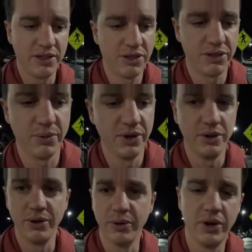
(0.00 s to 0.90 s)

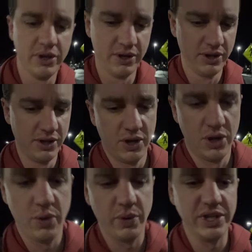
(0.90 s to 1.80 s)
through
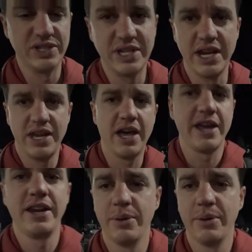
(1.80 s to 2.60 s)
Wednesday night,